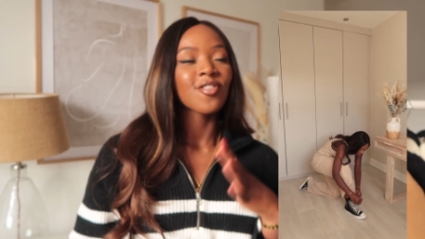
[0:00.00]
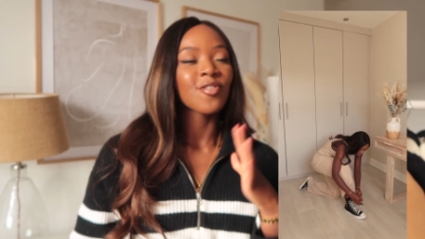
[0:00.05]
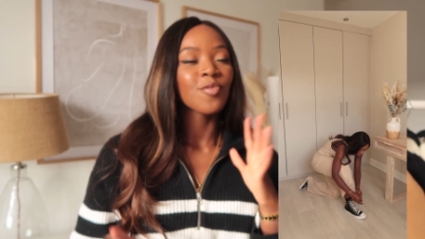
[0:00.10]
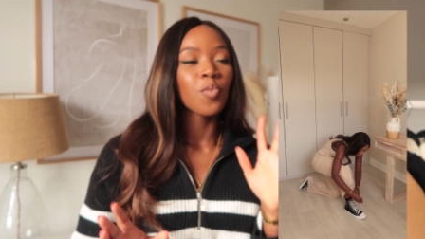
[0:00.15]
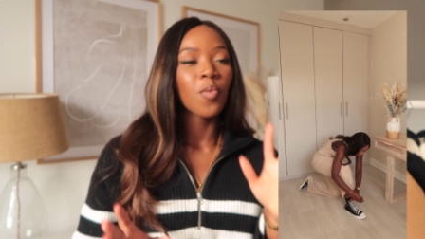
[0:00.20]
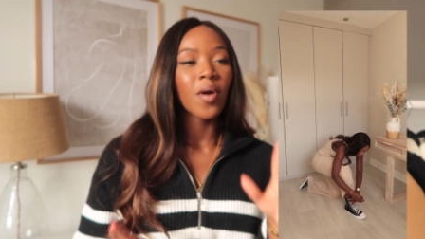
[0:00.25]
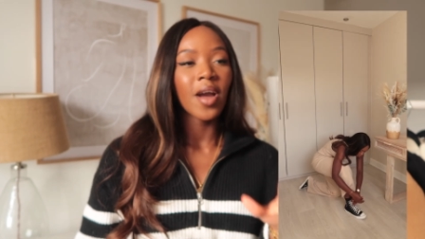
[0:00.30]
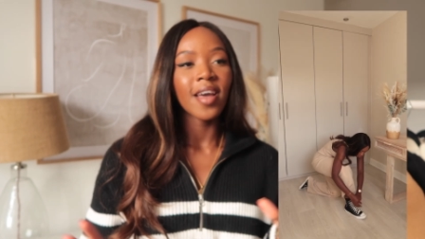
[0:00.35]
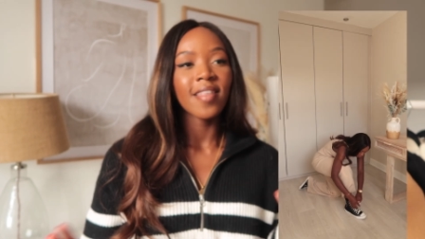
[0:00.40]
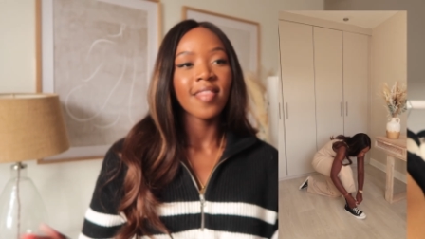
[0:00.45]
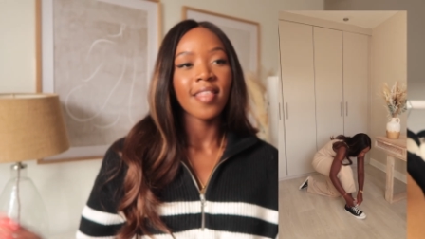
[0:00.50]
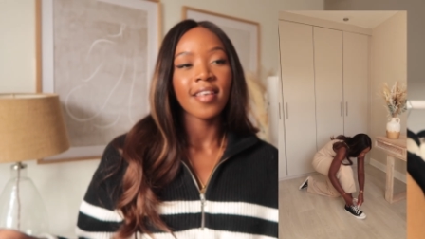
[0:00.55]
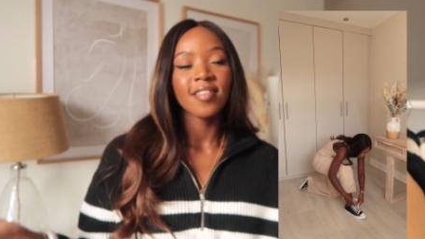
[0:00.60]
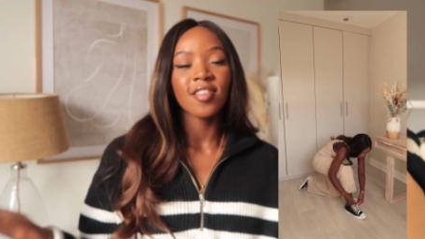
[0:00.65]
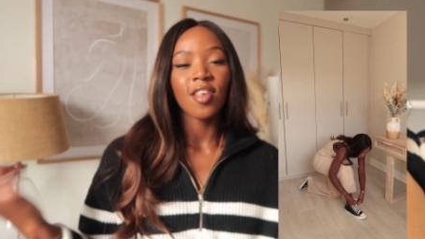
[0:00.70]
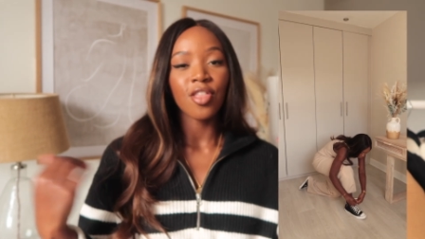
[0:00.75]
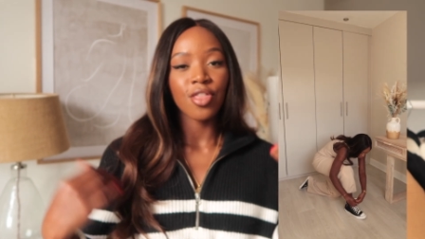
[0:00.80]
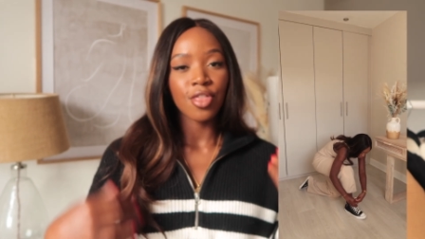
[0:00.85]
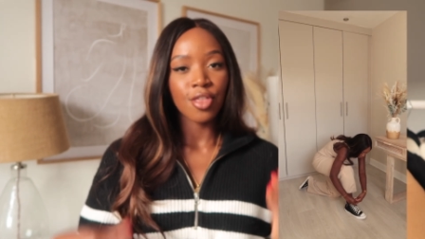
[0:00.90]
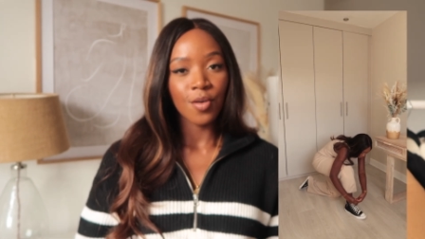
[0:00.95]
just wear
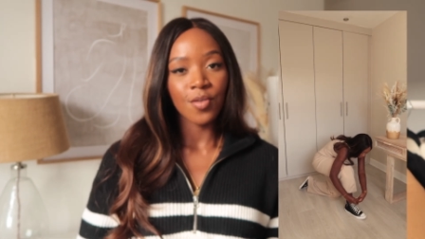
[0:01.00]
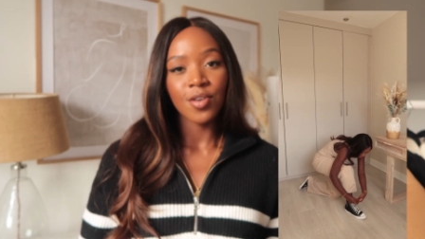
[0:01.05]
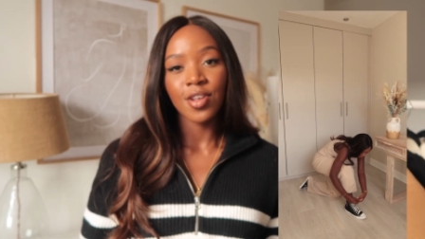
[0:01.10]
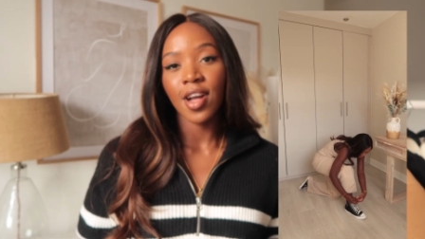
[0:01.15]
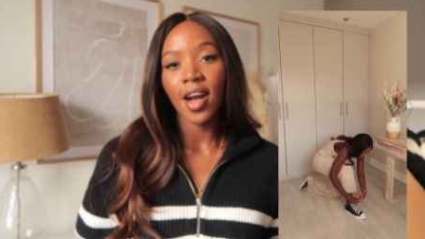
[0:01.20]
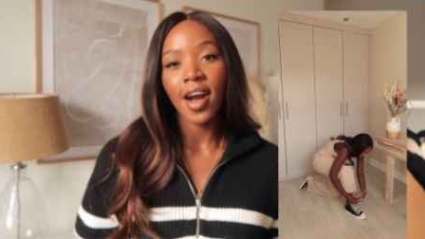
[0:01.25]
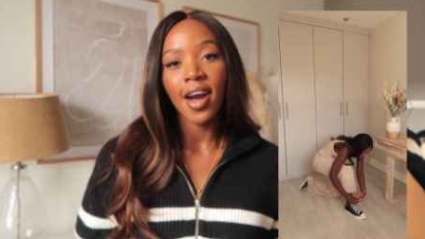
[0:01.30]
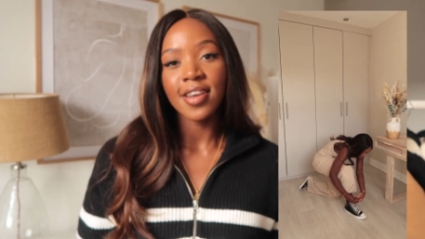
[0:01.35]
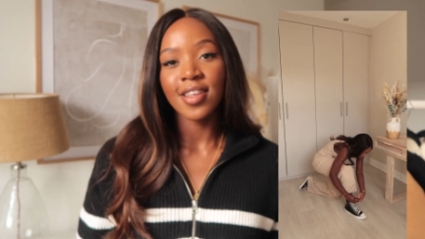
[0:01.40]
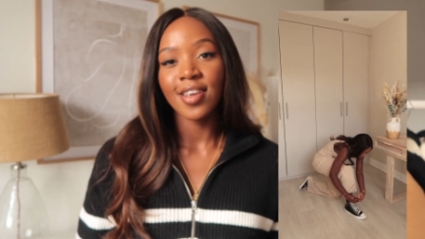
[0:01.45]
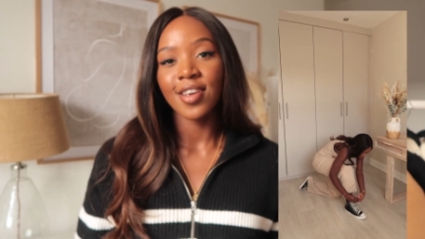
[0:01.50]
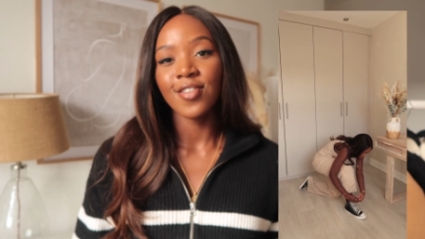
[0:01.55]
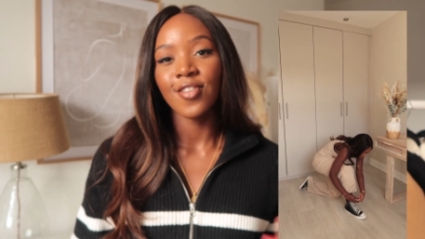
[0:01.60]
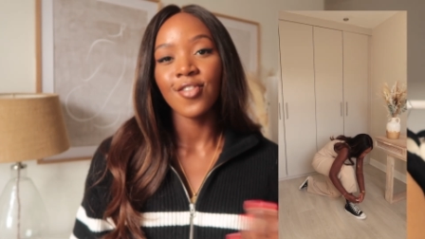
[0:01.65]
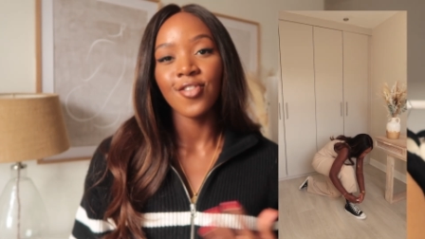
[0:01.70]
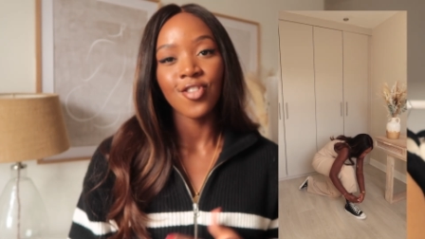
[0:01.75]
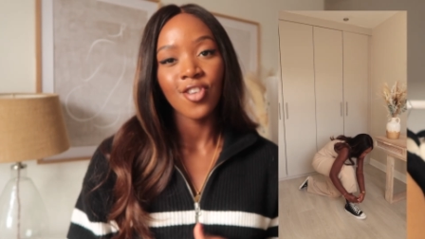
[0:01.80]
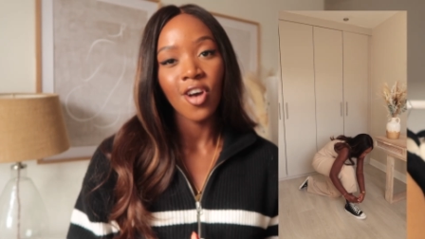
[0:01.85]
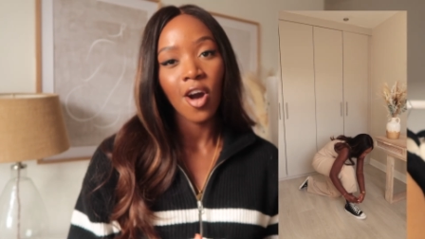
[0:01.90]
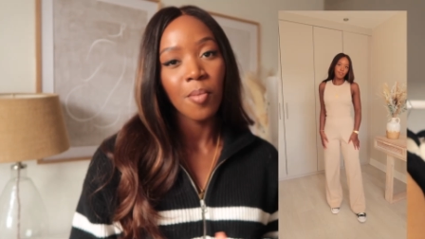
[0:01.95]
this, throw on a cardigan
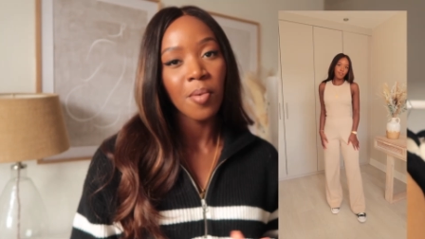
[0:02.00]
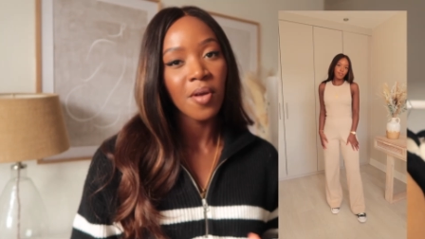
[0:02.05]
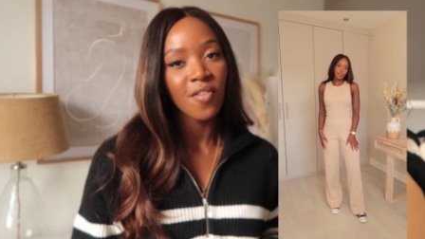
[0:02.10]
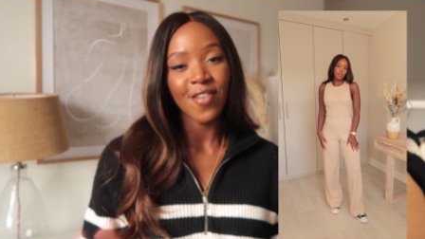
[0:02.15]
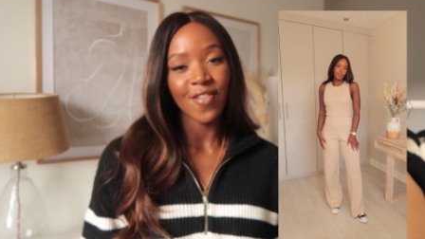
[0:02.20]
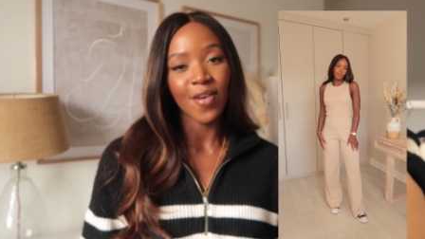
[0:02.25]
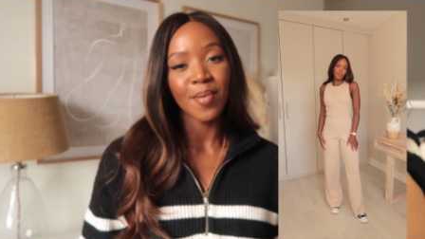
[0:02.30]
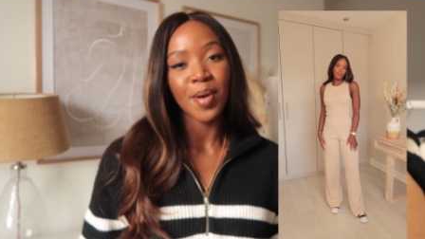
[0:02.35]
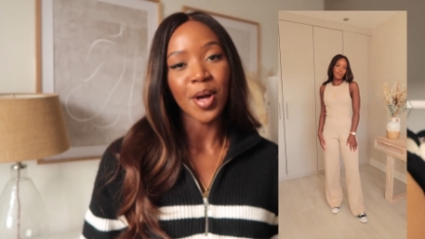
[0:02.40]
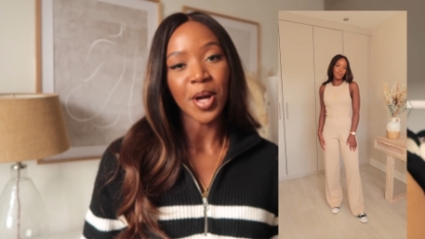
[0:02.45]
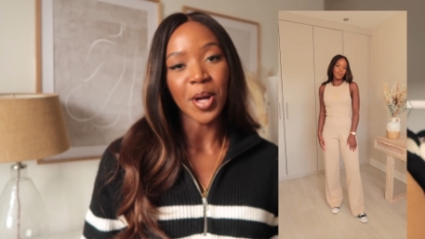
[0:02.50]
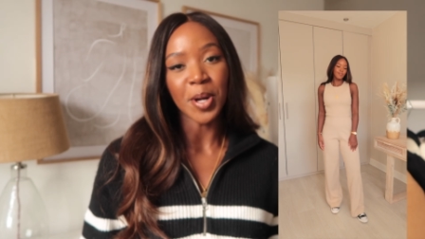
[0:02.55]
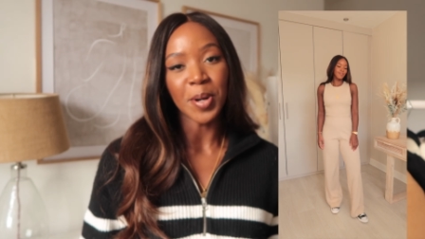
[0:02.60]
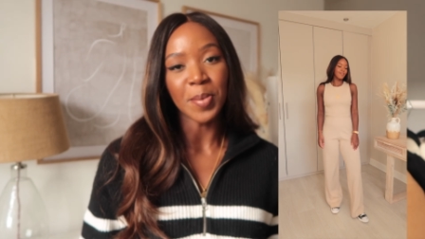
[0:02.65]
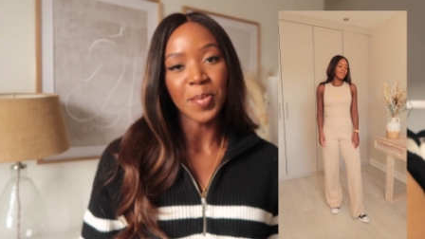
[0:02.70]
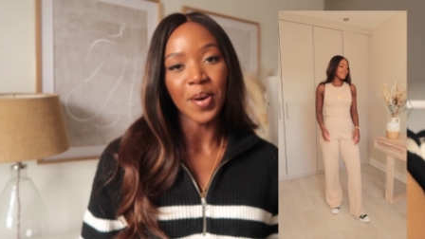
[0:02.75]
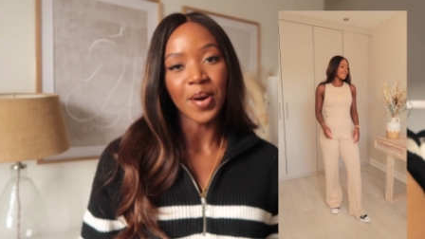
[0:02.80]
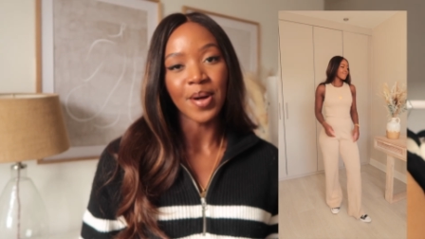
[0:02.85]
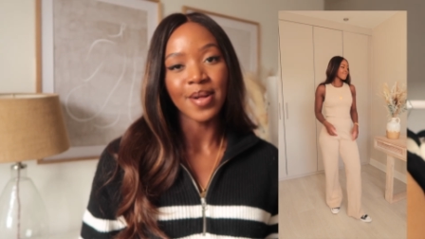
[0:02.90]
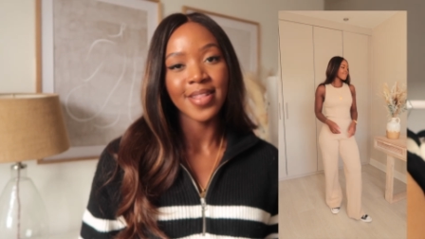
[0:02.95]
on top if I'm at
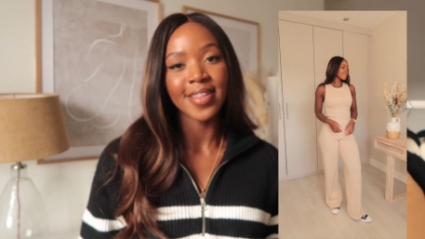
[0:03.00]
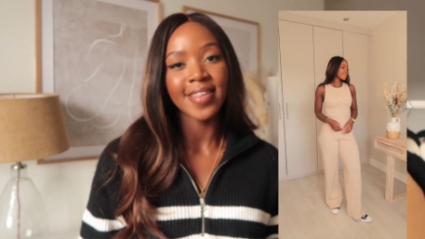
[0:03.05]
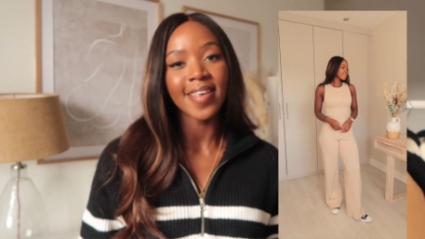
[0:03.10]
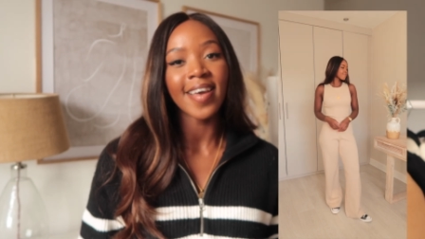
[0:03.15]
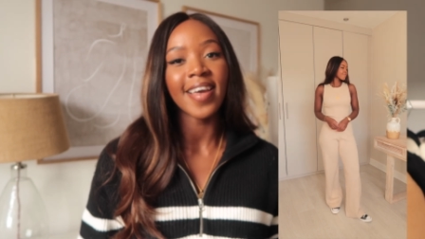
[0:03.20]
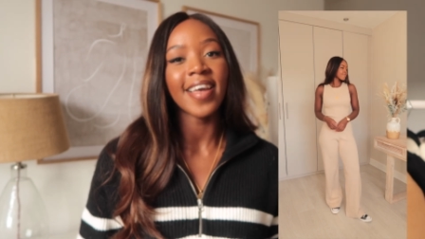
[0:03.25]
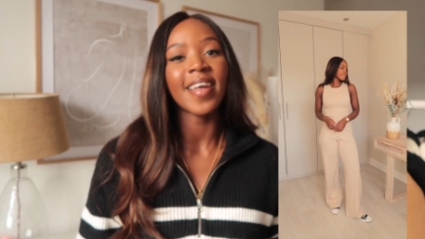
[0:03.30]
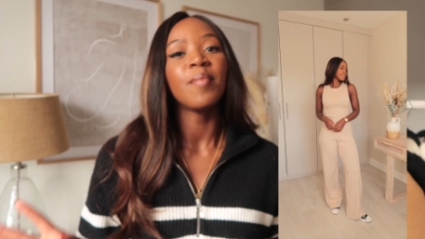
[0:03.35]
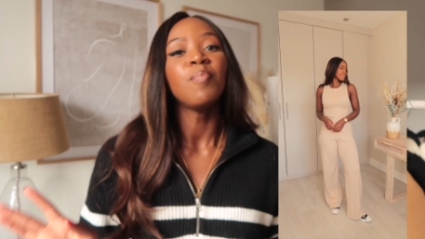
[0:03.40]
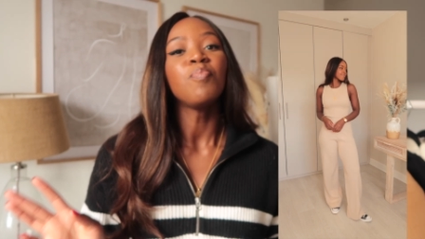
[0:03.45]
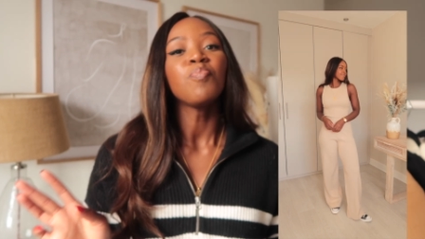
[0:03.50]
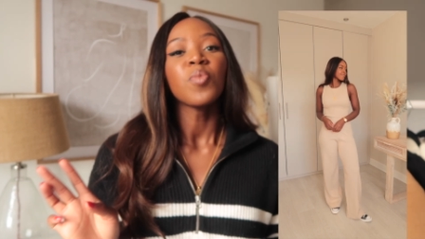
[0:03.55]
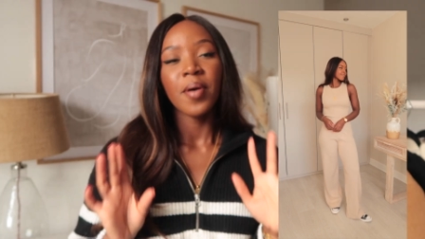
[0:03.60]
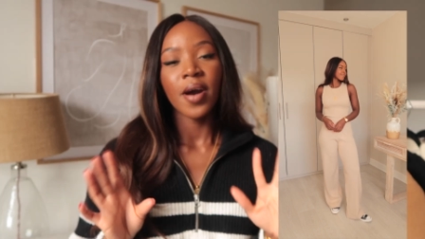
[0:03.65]
home all day.